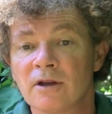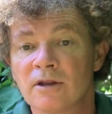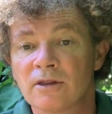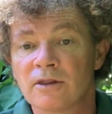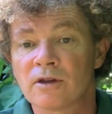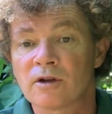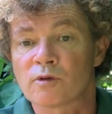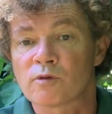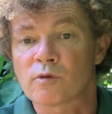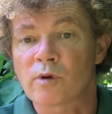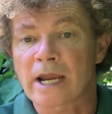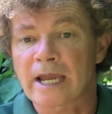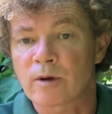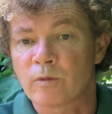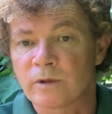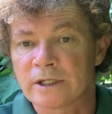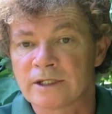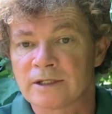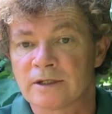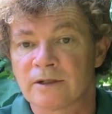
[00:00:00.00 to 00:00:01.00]
the
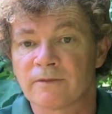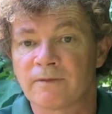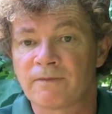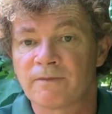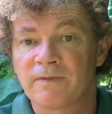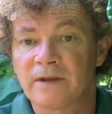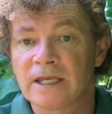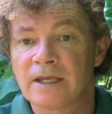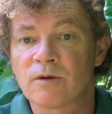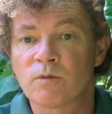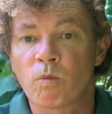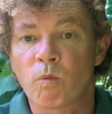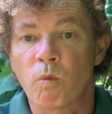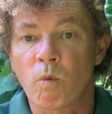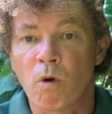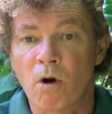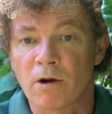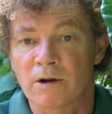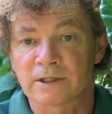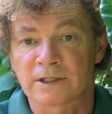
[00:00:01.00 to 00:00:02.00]
requisite fig
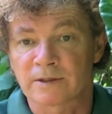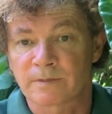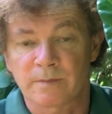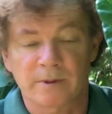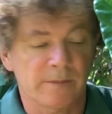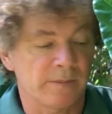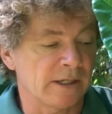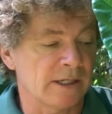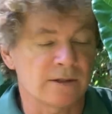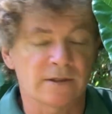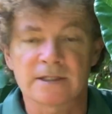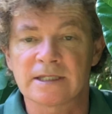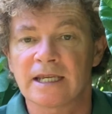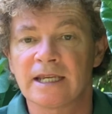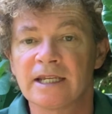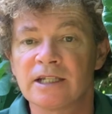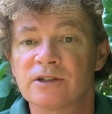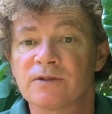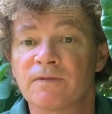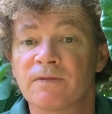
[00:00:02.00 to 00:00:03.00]
wasp because
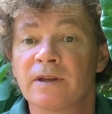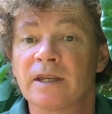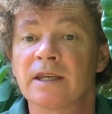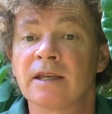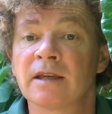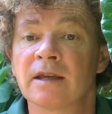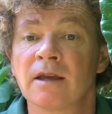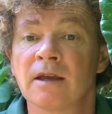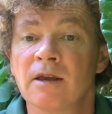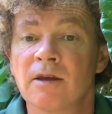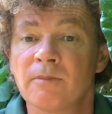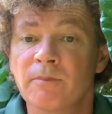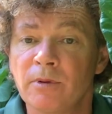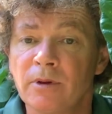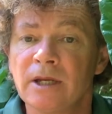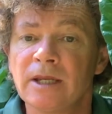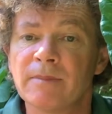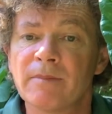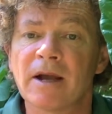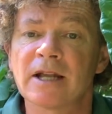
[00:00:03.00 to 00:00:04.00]
each fig
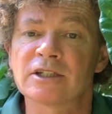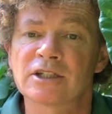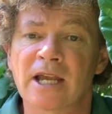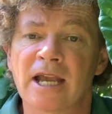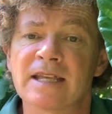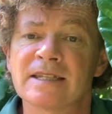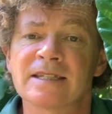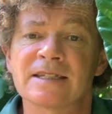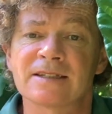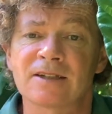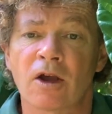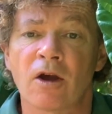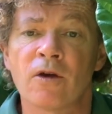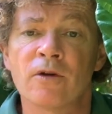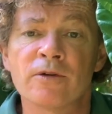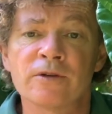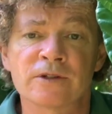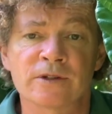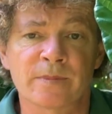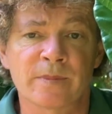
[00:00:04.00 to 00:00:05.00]
pretty much has its
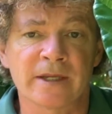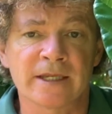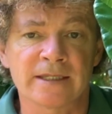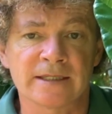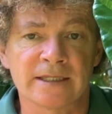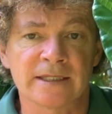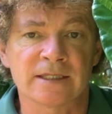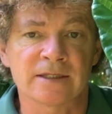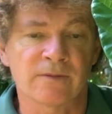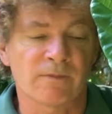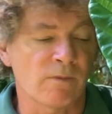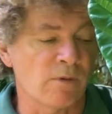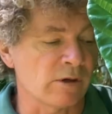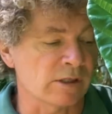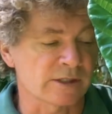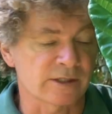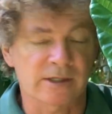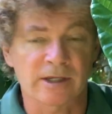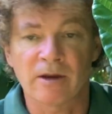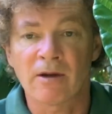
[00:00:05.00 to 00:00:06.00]
own species of
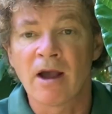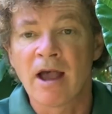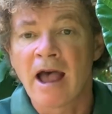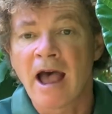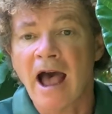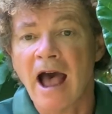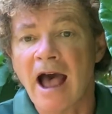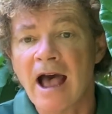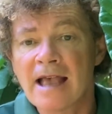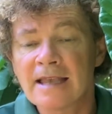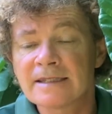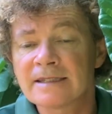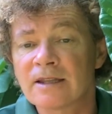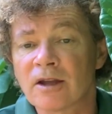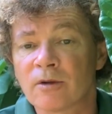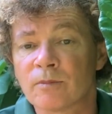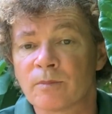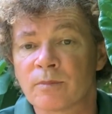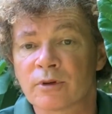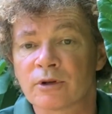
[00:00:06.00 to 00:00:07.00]
wasp. So ours
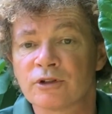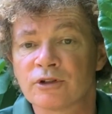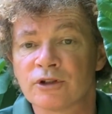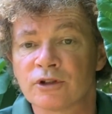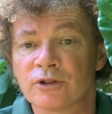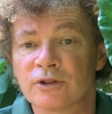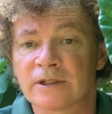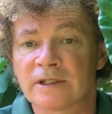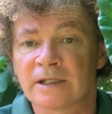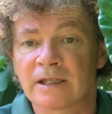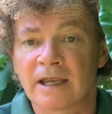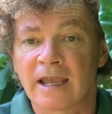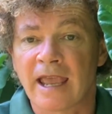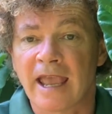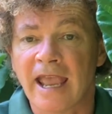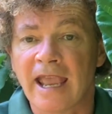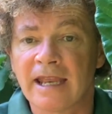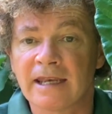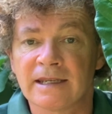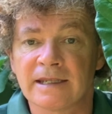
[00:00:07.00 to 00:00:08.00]
don't produce
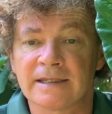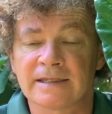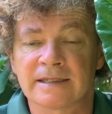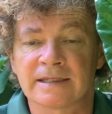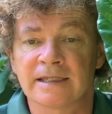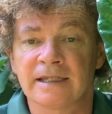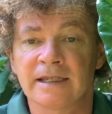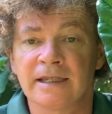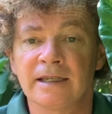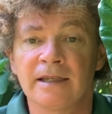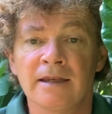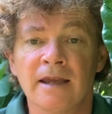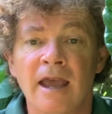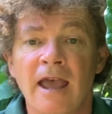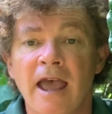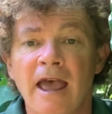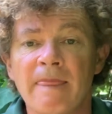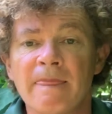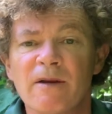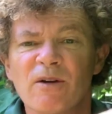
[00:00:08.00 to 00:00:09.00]
any seed
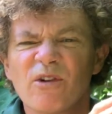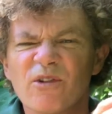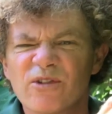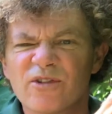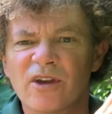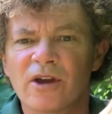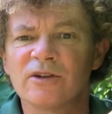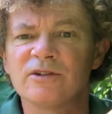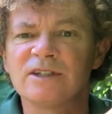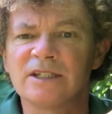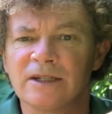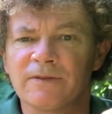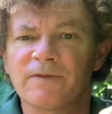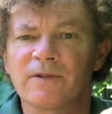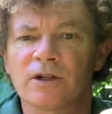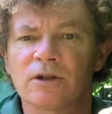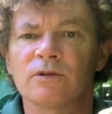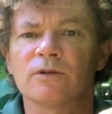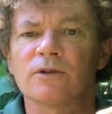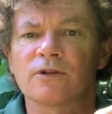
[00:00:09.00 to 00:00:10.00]
and they're also
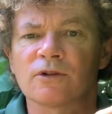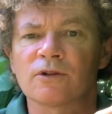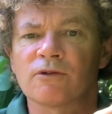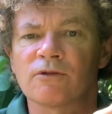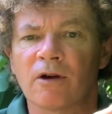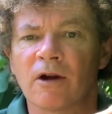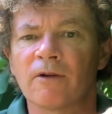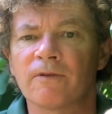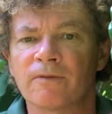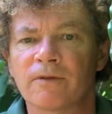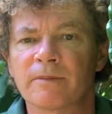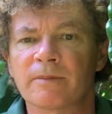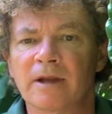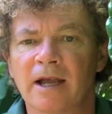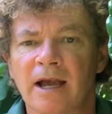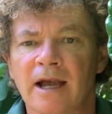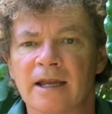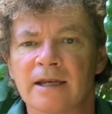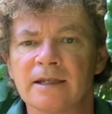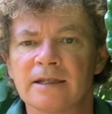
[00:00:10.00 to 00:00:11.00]
difficult to grow from
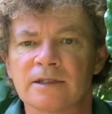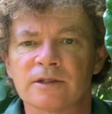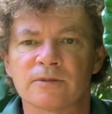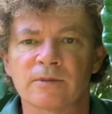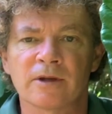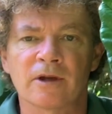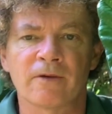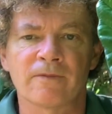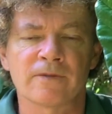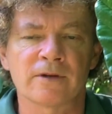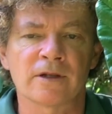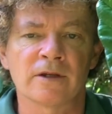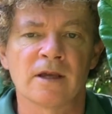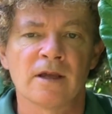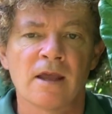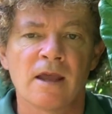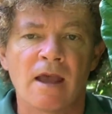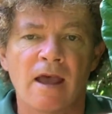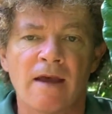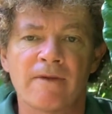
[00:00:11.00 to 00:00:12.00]
cuttings. We
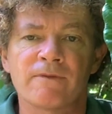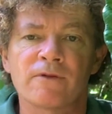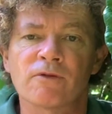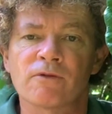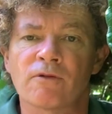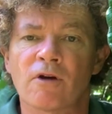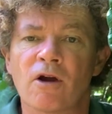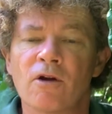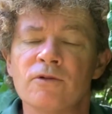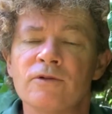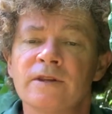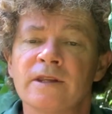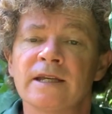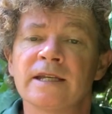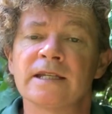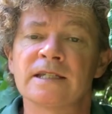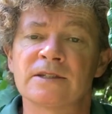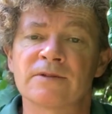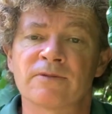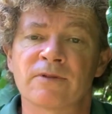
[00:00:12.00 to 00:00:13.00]
often have grown
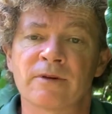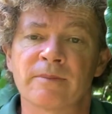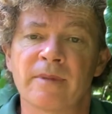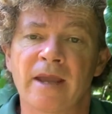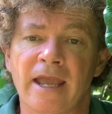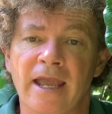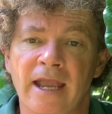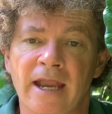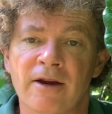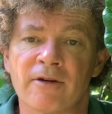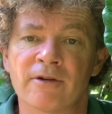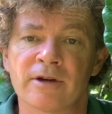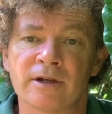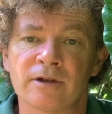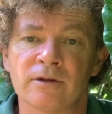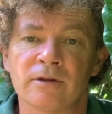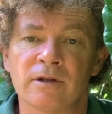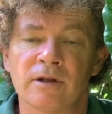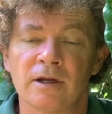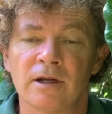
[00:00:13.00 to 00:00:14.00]
these from
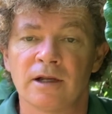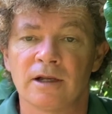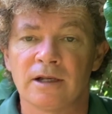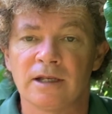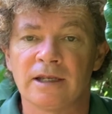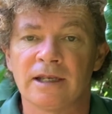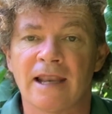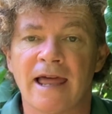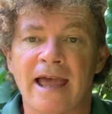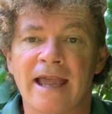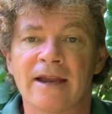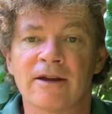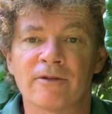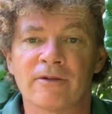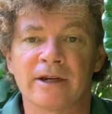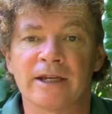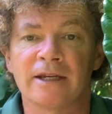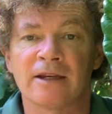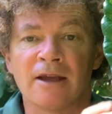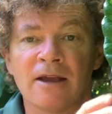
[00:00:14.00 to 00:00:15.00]
aerial
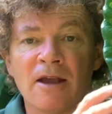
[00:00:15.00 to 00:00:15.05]
layering,